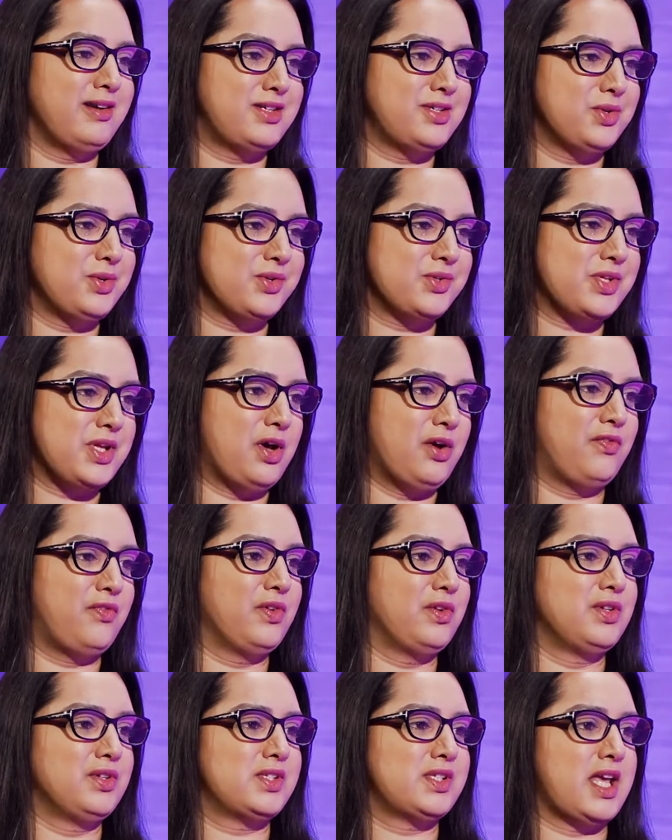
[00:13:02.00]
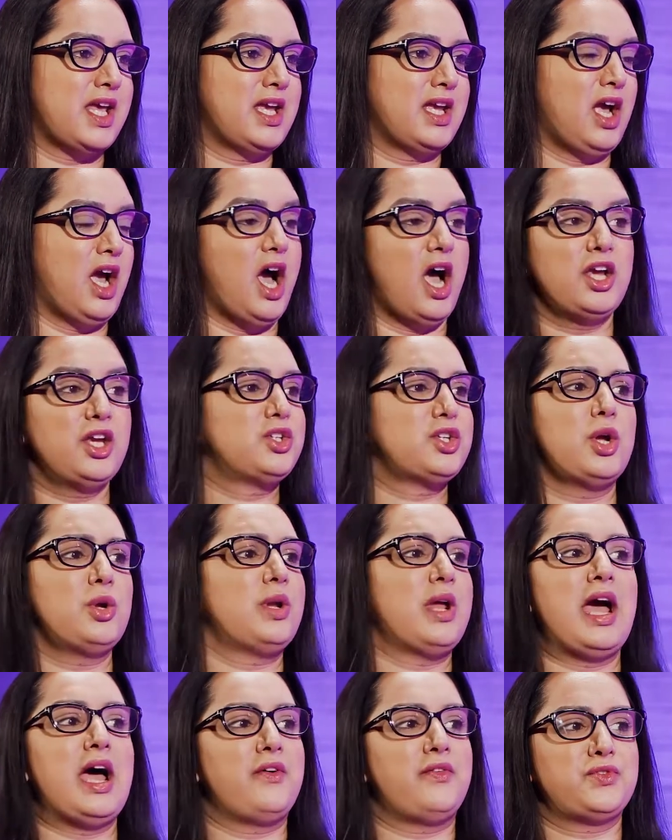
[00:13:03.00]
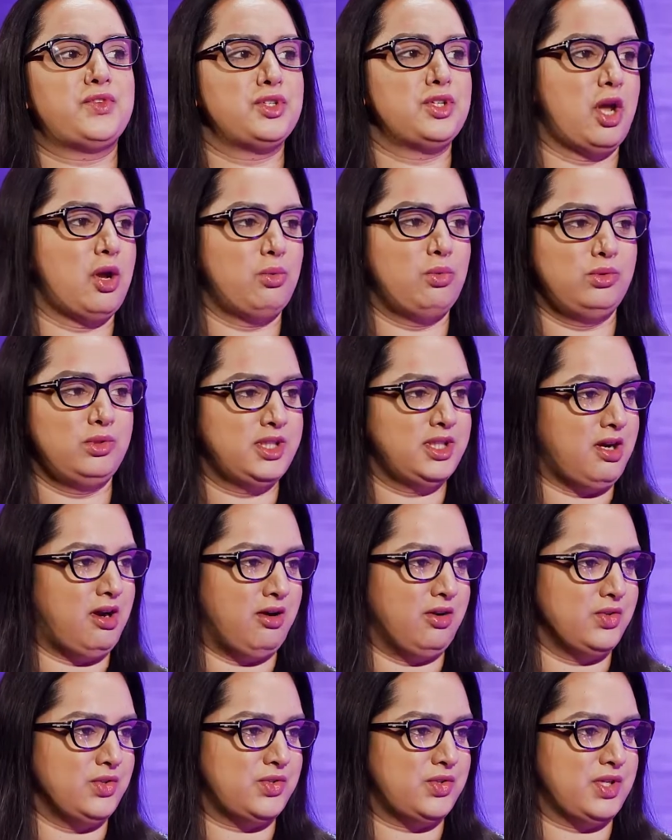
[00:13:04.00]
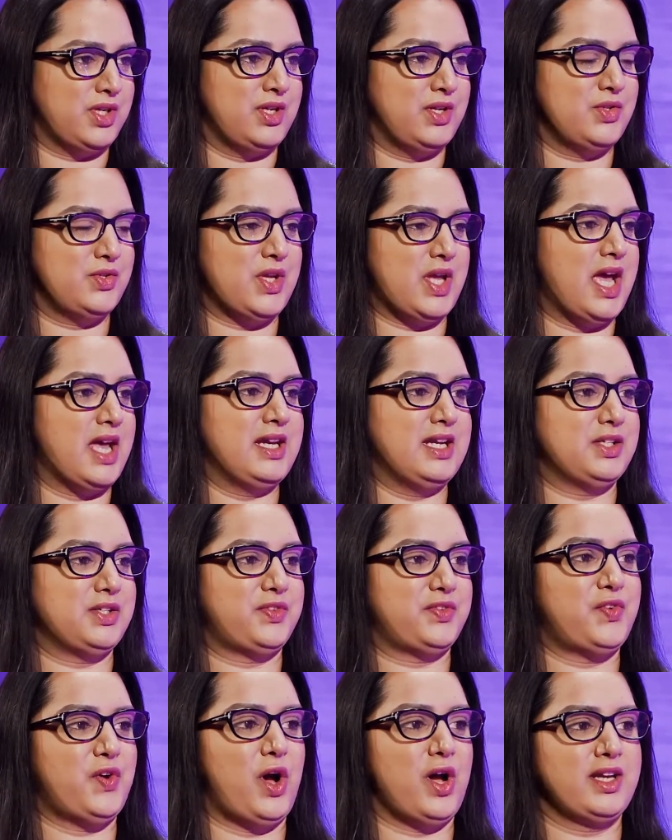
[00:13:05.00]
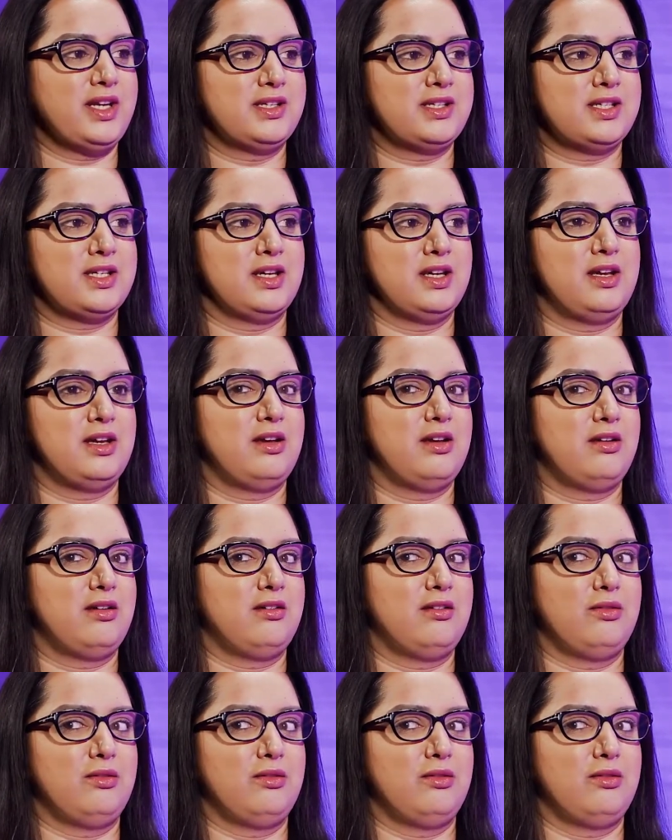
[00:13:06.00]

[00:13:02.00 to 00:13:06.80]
to yourself and saying you don't have to know all the answers and it's fine to